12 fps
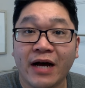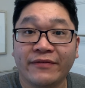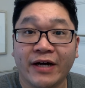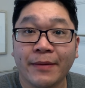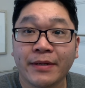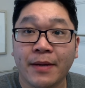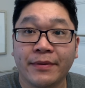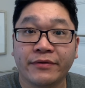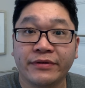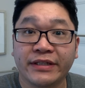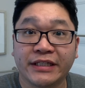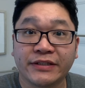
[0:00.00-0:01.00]
of an upcoming
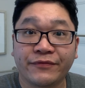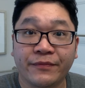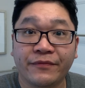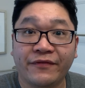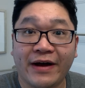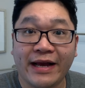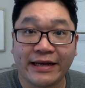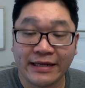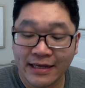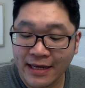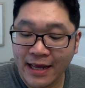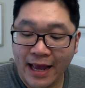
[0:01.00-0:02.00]
release from Fine,
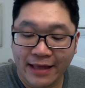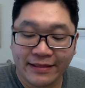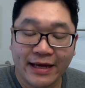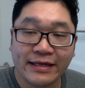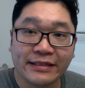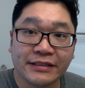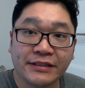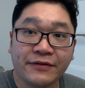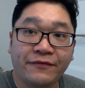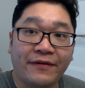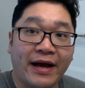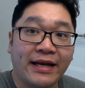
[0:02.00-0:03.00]
and that is
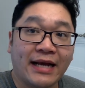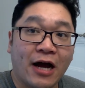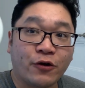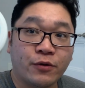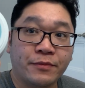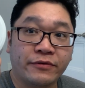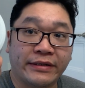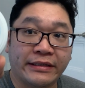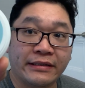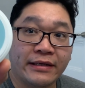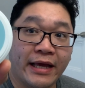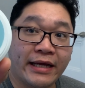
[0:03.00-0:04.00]
Fine
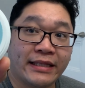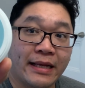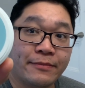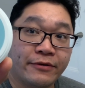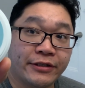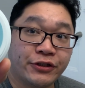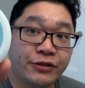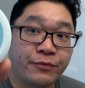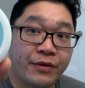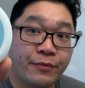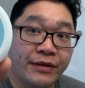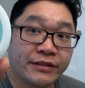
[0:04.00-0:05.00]
Aquamarine, a collaboration
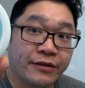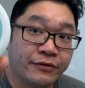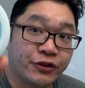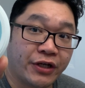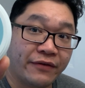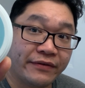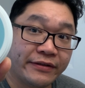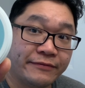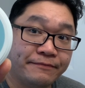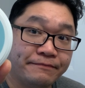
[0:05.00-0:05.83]
with West Coast Shaving.